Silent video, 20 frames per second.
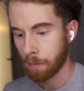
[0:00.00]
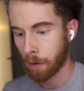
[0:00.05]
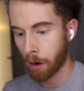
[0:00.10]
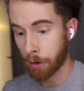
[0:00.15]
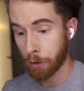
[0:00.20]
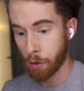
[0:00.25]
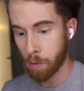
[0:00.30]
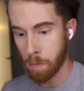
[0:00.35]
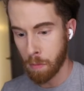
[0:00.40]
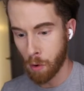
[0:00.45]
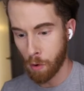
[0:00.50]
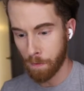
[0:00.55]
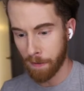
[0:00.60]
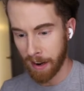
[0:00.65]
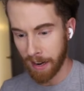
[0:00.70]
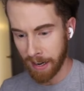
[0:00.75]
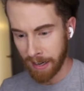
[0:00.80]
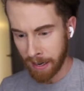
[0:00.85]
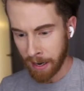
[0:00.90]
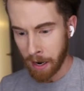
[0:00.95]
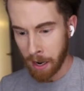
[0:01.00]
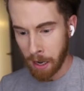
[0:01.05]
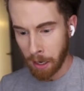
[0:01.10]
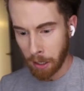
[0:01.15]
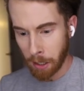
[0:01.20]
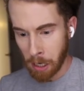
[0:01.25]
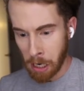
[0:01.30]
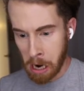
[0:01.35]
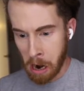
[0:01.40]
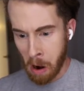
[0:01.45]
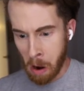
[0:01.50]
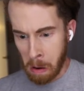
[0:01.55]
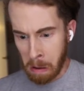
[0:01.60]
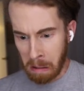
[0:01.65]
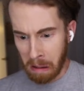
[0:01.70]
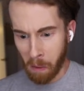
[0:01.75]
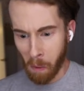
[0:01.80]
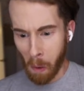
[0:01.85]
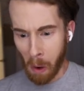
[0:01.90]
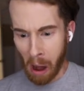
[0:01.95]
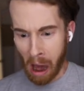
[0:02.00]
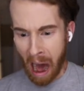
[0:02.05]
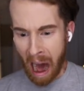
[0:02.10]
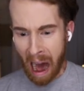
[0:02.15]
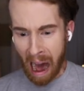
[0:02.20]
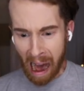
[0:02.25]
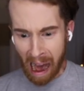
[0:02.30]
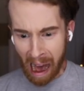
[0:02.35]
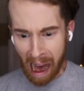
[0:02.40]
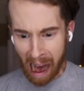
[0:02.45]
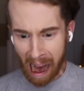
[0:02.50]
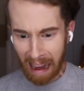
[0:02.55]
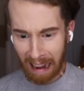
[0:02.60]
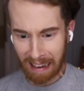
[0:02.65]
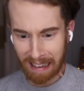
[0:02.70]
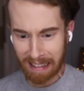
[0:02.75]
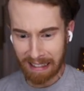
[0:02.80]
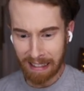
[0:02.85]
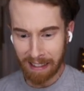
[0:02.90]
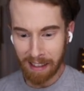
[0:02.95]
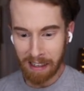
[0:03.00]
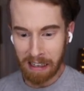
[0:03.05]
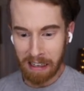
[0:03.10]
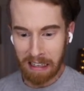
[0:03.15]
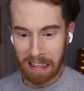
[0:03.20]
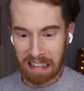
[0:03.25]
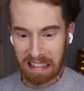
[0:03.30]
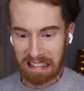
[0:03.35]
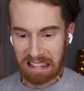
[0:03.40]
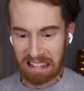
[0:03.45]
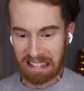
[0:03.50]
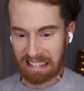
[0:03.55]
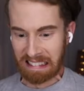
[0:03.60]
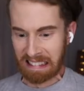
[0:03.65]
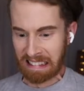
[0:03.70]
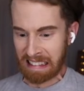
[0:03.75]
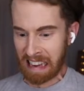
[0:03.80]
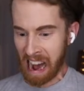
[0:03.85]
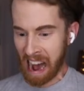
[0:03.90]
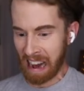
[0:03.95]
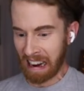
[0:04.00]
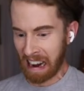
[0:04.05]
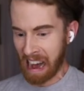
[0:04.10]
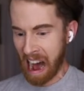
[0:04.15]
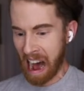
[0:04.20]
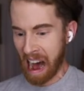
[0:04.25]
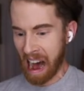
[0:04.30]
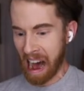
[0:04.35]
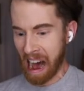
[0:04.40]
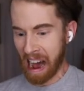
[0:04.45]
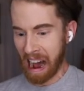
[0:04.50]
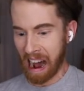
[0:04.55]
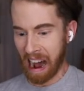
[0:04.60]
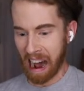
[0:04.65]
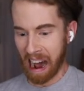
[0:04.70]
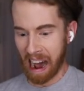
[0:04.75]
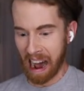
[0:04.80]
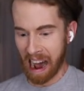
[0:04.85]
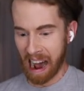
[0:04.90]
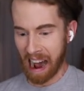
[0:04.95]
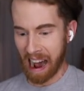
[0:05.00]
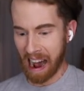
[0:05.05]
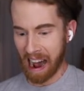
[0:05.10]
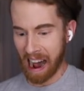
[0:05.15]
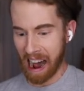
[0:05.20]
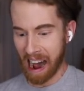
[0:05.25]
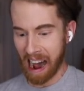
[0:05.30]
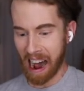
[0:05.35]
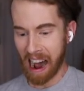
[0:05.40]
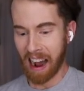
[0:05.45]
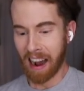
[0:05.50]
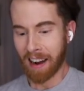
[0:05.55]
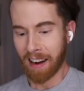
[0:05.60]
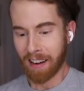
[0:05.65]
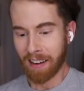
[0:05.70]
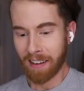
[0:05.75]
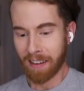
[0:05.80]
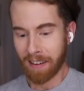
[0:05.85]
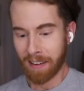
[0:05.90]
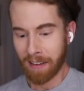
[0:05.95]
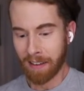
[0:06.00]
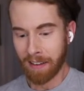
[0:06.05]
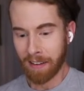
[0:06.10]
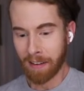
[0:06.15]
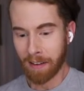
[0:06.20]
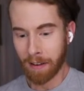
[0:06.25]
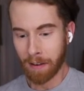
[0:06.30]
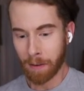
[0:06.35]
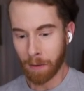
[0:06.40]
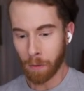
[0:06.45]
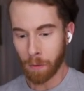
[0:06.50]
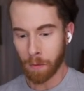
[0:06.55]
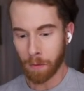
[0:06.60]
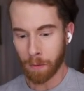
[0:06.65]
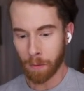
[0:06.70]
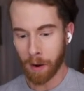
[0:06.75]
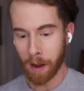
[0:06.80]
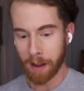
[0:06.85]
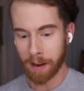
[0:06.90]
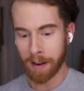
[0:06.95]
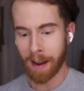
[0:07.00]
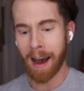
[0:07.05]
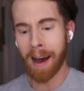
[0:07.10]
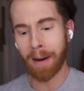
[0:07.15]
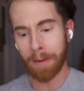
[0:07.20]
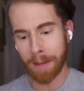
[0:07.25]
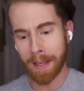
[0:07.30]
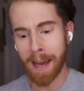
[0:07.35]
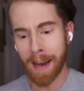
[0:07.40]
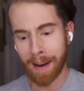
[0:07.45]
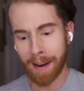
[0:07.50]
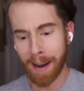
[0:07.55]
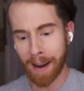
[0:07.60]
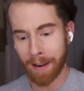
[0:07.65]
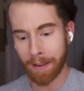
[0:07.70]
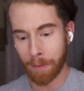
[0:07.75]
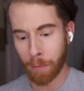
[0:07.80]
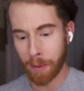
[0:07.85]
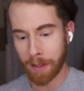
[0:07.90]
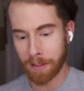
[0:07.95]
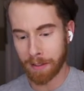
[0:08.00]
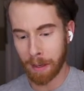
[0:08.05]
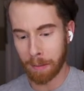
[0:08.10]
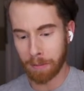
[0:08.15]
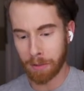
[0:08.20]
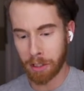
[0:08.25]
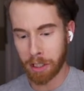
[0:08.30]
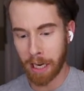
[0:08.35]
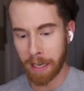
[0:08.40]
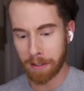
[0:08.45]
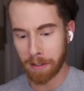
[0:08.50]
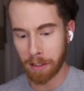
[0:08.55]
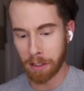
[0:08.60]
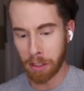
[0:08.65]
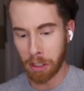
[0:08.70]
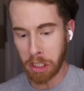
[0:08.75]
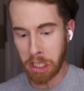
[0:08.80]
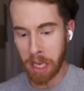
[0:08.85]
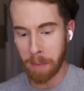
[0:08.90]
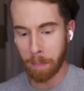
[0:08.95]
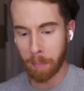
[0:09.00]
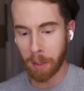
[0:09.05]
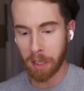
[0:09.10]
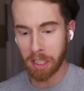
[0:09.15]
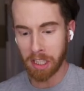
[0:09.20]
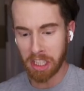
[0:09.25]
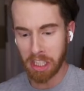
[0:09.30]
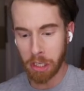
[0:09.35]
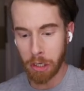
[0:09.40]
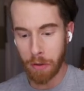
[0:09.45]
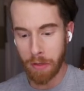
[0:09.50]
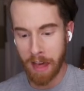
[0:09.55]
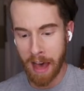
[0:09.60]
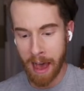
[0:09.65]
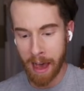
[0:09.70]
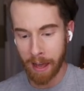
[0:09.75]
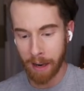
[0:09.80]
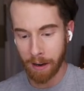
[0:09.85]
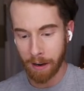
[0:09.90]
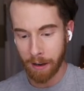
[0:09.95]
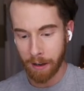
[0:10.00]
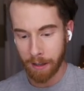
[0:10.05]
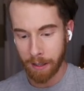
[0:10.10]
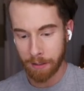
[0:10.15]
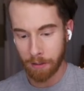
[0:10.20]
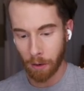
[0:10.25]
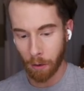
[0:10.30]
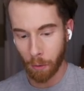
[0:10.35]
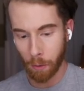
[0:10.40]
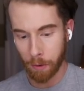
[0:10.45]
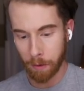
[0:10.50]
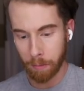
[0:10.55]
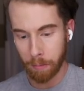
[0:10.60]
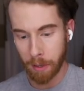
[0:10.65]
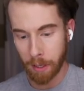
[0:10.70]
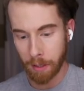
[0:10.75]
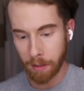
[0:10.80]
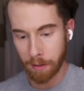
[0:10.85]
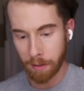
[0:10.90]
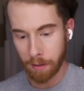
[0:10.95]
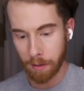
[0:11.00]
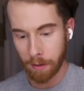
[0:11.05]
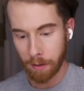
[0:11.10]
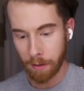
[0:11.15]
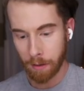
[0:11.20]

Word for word: Are you moving? What? No, no. Run. Oh, yeah. Uh, when something's chasing you, you typically do that. That's a horde of bees.